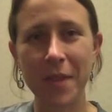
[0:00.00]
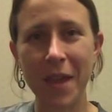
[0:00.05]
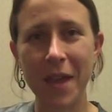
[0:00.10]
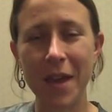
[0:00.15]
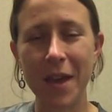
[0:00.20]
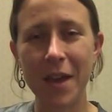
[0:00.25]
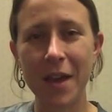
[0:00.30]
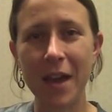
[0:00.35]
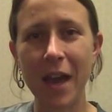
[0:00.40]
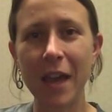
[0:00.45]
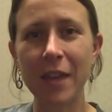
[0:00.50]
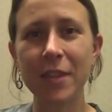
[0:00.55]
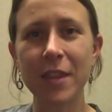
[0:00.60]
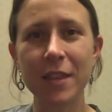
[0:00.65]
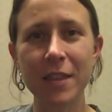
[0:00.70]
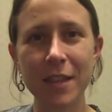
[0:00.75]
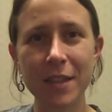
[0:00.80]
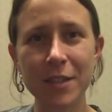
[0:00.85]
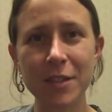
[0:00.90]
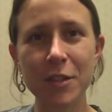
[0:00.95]
Uh, I
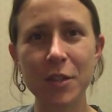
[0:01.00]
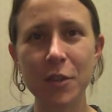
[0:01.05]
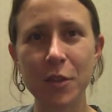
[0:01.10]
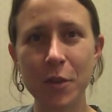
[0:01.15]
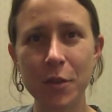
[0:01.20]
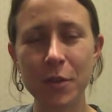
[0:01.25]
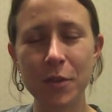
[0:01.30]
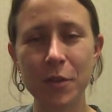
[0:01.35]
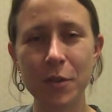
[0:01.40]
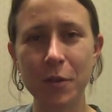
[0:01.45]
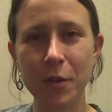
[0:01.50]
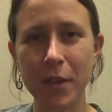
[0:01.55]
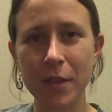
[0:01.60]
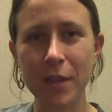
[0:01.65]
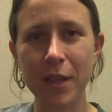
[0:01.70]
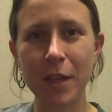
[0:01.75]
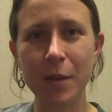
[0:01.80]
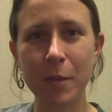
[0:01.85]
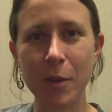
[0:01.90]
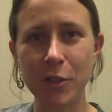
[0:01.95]
think that the, the great
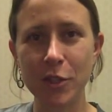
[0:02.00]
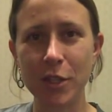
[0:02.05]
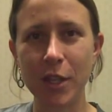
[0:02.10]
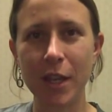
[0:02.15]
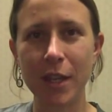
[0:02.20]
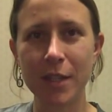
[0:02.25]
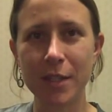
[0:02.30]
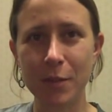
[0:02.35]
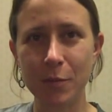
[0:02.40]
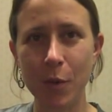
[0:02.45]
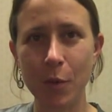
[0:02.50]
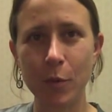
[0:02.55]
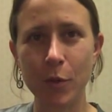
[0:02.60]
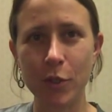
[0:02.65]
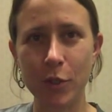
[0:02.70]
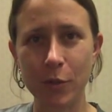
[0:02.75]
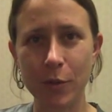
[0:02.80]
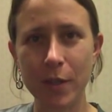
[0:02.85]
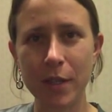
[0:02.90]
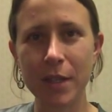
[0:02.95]
thing about genetics and what we're
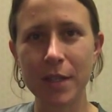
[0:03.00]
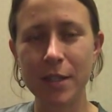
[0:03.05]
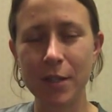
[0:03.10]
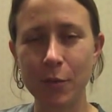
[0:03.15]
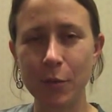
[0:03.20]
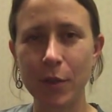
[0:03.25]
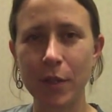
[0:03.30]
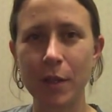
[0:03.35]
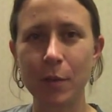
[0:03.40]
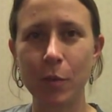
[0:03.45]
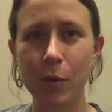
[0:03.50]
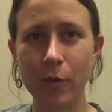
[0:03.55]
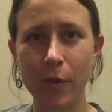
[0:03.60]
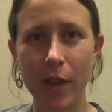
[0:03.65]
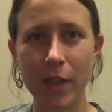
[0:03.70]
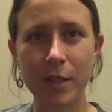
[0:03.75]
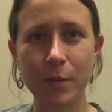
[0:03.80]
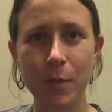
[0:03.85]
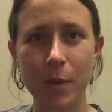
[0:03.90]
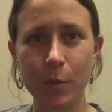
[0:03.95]
doing is it really
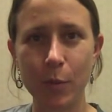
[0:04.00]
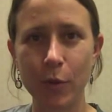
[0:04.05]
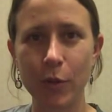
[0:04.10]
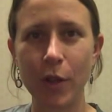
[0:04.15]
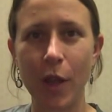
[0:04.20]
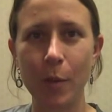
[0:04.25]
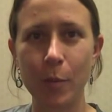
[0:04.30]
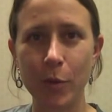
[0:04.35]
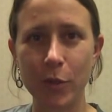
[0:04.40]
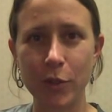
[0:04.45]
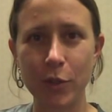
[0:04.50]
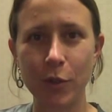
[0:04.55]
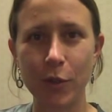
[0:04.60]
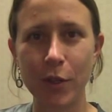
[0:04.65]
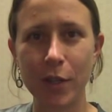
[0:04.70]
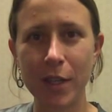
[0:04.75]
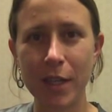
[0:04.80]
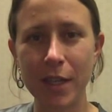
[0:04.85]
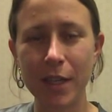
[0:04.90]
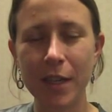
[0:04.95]
provides people an
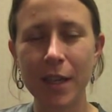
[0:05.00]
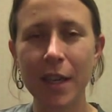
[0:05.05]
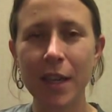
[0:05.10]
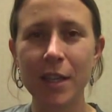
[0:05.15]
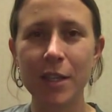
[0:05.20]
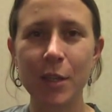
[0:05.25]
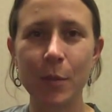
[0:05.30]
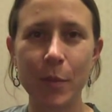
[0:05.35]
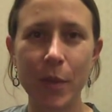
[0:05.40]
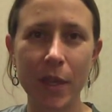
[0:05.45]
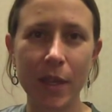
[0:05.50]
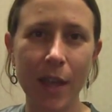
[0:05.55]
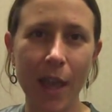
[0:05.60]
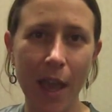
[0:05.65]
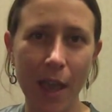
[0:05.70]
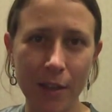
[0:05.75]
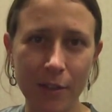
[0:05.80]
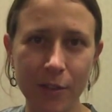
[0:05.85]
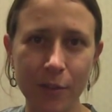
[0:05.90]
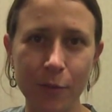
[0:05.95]
opportunity to be an
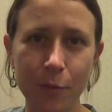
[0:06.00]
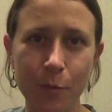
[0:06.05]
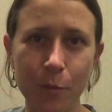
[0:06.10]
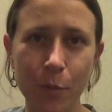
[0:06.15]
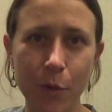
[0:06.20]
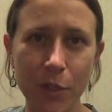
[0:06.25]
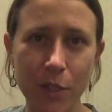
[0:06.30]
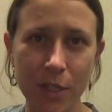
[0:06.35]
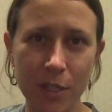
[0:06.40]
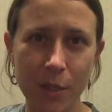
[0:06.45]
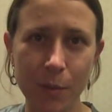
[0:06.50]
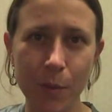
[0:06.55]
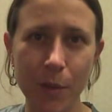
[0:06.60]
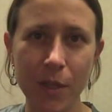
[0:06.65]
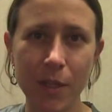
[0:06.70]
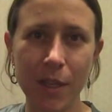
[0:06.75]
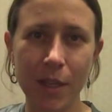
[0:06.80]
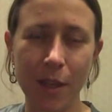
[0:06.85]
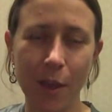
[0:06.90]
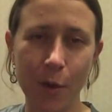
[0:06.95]
active
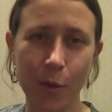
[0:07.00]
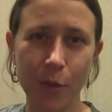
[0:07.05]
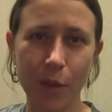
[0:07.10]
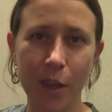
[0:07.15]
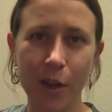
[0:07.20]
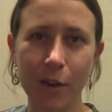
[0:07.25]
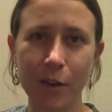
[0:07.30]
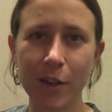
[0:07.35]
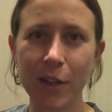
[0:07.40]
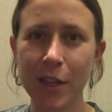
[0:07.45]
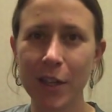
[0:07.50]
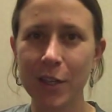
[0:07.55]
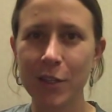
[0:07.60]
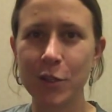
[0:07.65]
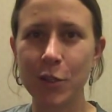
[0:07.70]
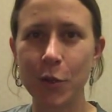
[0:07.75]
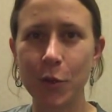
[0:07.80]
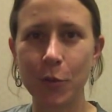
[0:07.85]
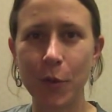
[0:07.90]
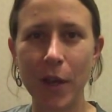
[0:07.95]
participant in healthcare.
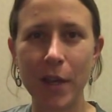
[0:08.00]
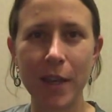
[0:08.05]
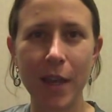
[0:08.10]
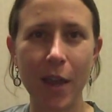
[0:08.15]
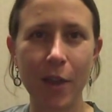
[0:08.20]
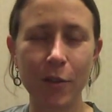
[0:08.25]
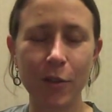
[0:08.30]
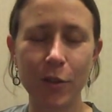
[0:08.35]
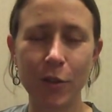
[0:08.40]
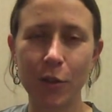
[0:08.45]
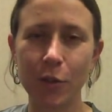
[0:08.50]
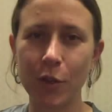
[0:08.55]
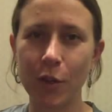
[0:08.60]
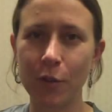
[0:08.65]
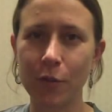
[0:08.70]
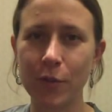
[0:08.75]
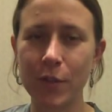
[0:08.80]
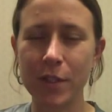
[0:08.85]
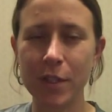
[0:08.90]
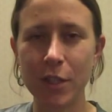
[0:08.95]
So right now, you know,
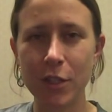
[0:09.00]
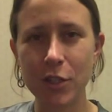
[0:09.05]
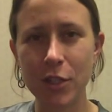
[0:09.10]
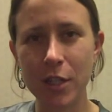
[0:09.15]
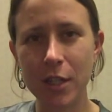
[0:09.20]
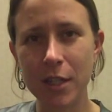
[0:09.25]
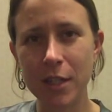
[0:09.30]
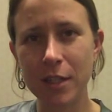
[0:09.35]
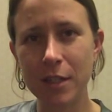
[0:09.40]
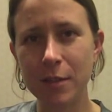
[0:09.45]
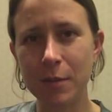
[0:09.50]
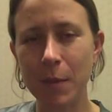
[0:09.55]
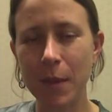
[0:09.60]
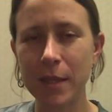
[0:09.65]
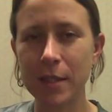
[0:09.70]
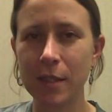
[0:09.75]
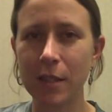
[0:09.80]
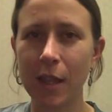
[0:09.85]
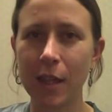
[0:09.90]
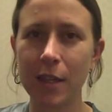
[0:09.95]
your physician
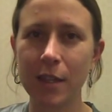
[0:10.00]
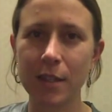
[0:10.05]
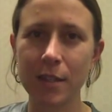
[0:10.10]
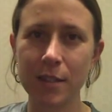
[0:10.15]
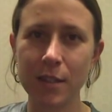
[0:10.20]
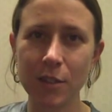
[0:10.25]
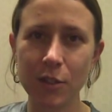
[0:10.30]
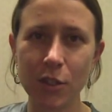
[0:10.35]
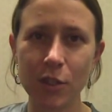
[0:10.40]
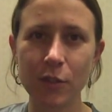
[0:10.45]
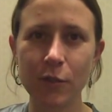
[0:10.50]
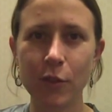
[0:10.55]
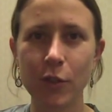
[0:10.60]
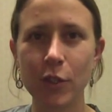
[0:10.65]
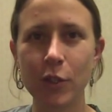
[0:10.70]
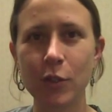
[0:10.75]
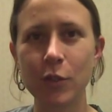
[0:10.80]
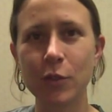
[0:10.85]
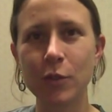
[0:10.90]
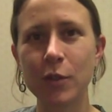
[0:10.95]
makes a lot of decisions for
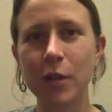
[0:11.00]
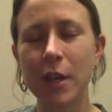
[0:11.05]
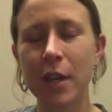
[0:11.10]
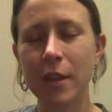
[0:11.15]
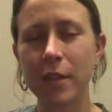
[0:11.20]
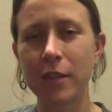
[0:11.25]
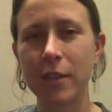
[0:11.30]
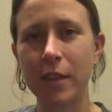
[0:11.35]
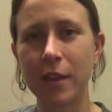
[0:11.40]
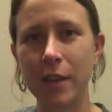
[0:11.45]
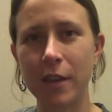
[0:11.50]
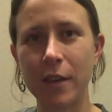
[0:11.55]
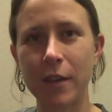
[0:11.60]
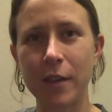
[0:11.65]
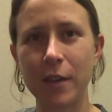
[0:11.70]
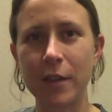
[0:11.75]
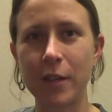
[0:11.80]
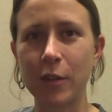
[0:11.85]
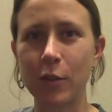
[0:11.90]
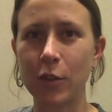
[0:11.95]
you.
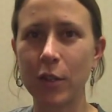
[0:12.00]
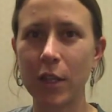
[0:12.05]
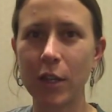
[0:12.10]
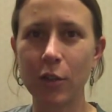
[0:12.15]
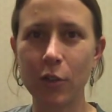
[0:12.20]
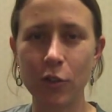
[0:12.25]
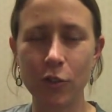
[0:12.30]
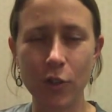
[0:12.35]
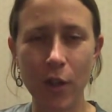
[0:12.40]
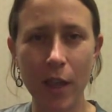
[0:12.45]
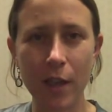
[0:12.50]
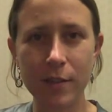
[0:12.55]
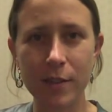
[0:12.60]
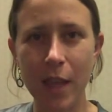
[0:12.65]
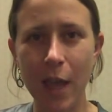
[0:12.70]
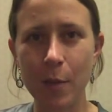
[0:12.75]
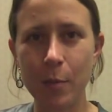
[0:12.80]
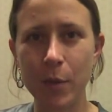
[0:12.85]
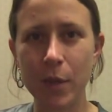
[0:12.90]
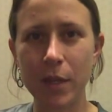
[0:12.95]
The, you know, clinical trials
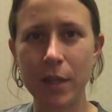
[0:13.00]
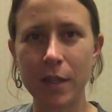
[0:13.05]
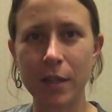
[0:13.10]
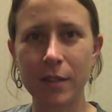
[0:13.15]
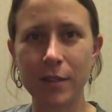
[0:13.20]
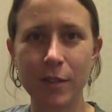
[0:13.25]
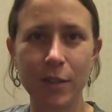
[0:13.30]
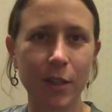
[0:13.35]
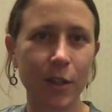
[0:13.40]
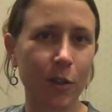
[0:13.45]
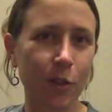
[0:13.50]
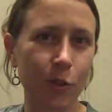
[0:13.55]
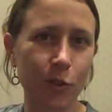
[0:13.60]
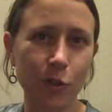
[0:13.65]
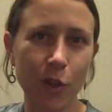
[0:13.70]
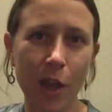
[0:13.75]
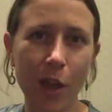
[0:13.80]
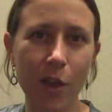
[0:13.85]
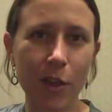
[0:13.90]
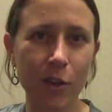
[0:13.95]
happen, and it's a clinical
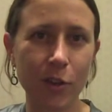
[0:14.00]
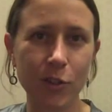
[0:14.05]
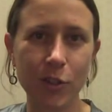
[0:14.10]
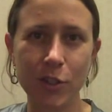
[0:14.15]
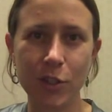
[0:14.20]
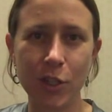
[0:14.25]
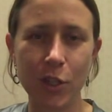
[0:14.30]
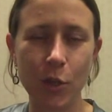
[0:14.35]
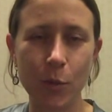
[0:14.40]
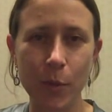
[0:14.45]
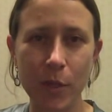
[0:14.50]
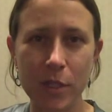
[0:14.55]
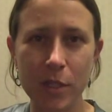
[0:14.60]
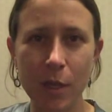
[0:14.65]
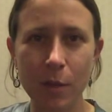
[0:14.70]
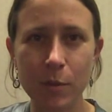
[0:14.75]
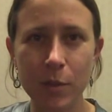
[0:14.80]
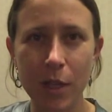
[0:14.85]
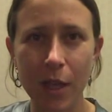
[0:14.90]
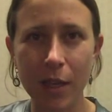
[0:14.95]
trial, you're just a human
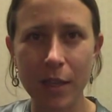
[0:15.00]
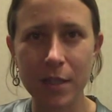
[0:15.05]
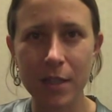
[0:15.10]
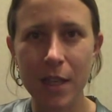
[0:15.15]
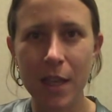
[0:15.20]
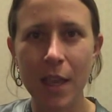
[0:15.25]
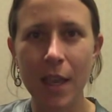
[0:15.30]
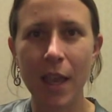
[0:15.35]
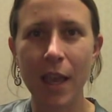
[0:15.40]
subject.